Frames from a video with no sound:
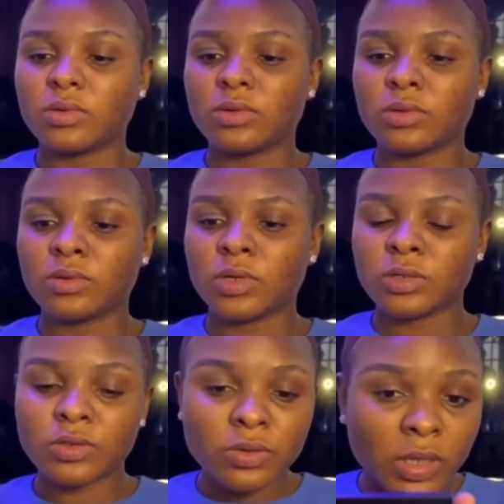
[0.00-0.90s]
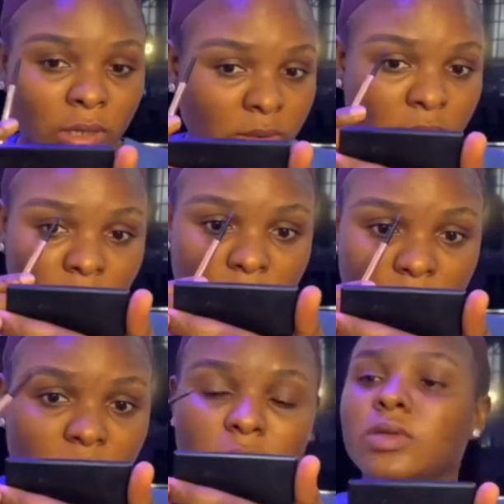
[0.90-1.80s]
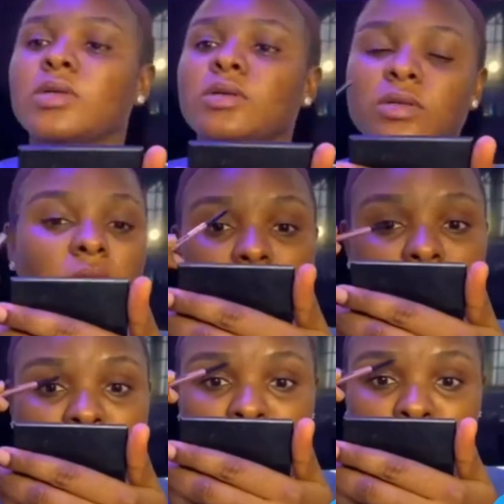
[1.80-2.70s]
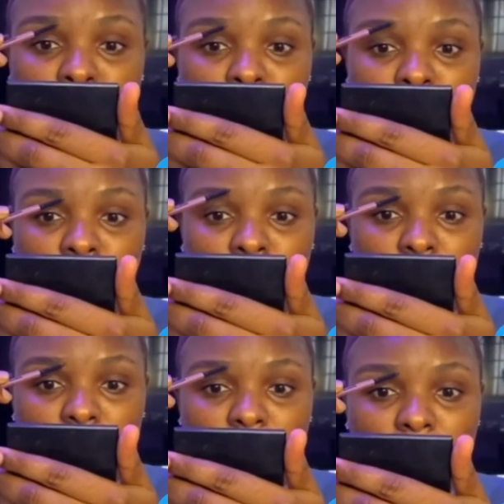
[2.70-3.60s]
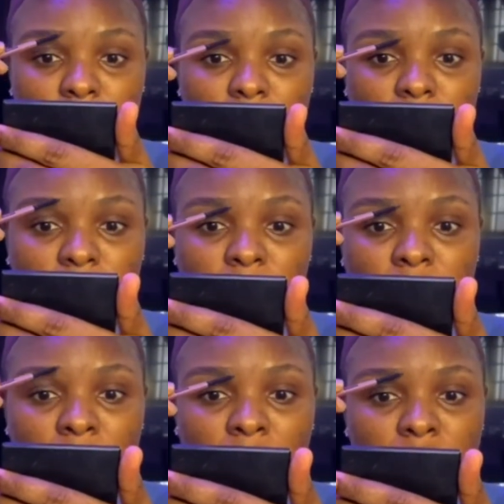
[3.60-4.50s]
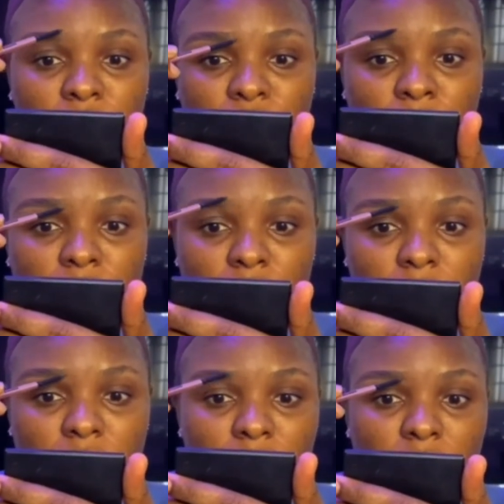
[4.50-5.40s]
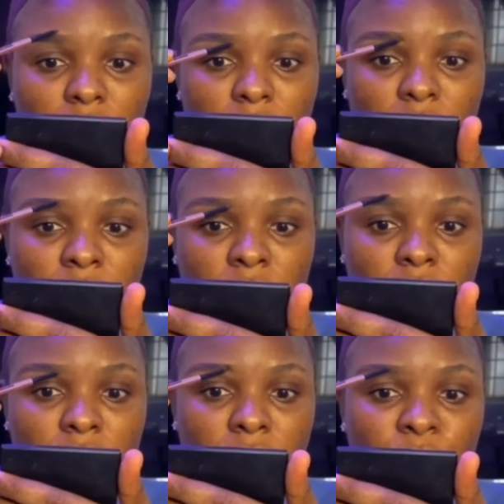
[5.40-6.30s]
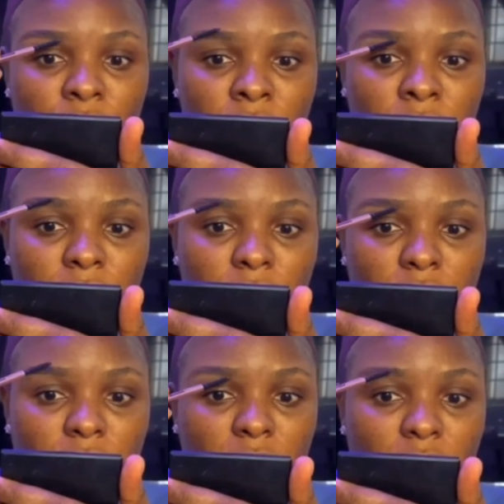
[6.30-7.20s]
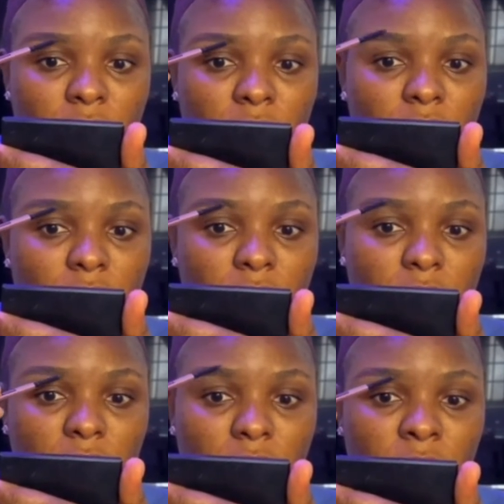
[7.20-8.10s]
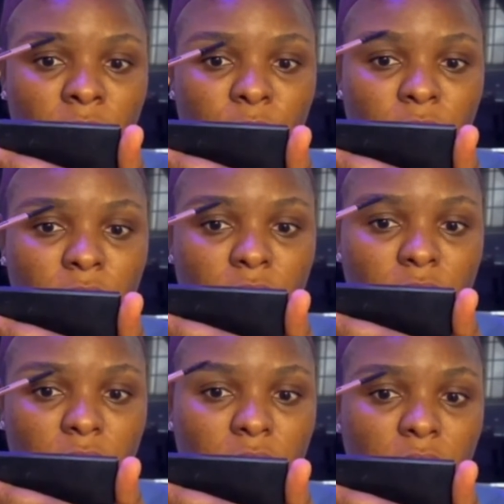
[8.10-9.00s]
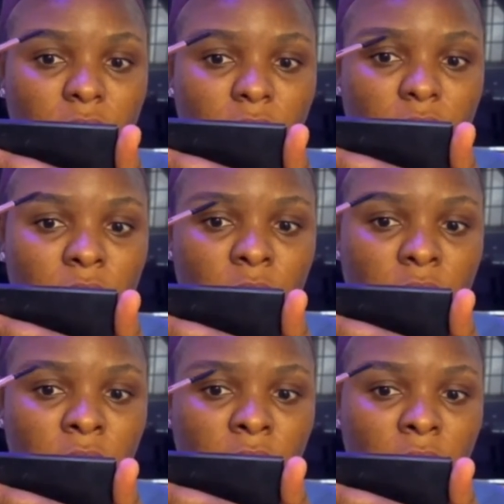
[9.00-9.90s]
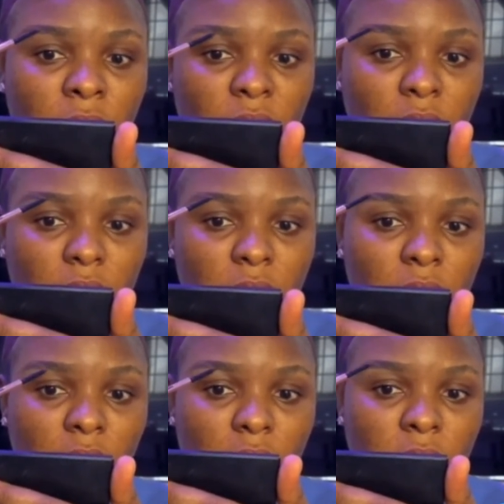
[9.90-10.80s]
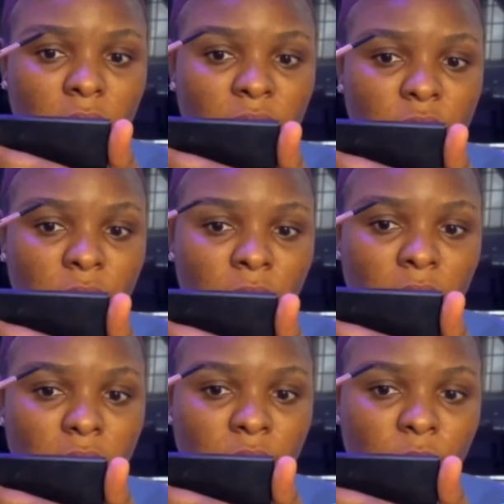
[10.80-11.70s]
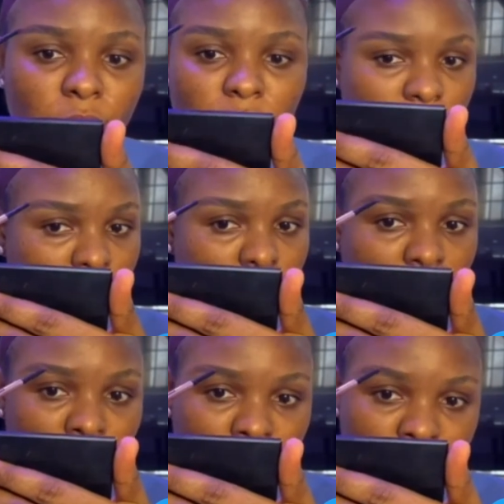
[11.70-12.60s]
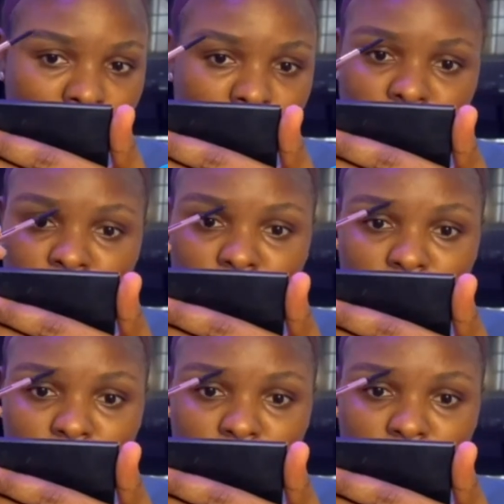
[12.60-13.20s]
Okay, so guys, so we're going to continue just creating light strokes around the brow area, around my brows. So because I already have natural hairs on my brow, I don't like to do too much